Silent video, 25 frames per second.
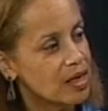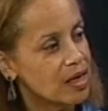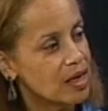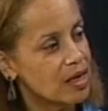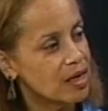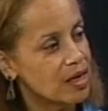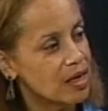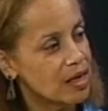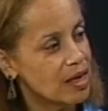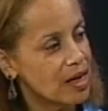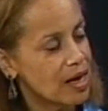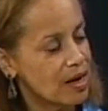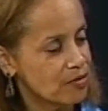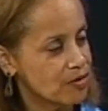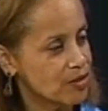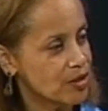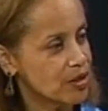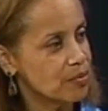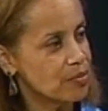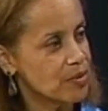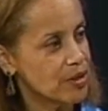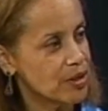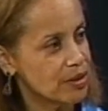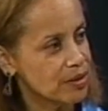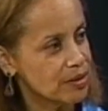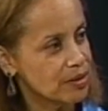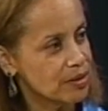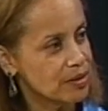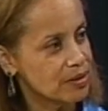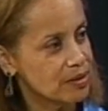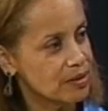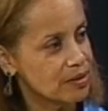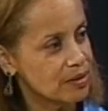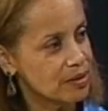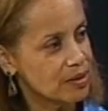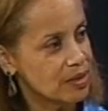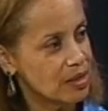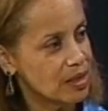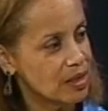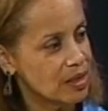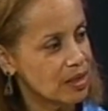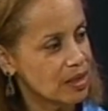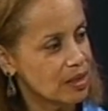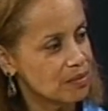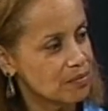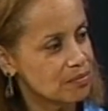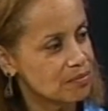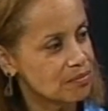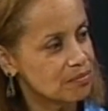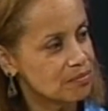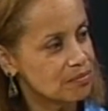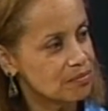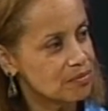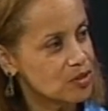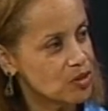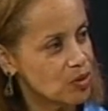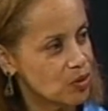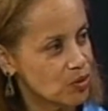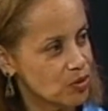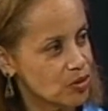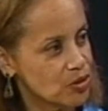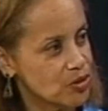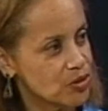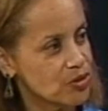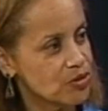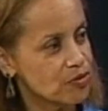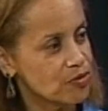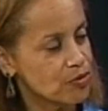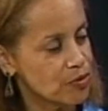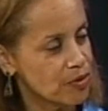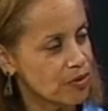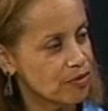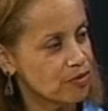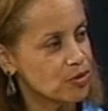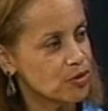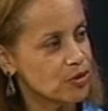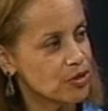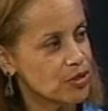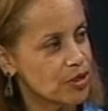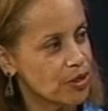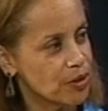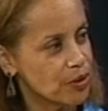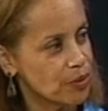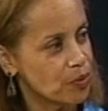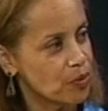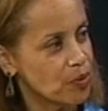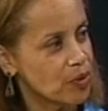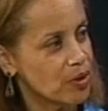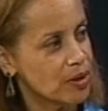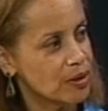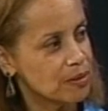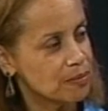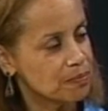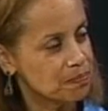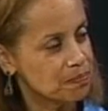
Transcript: African American soldiers of the Revolutionary War.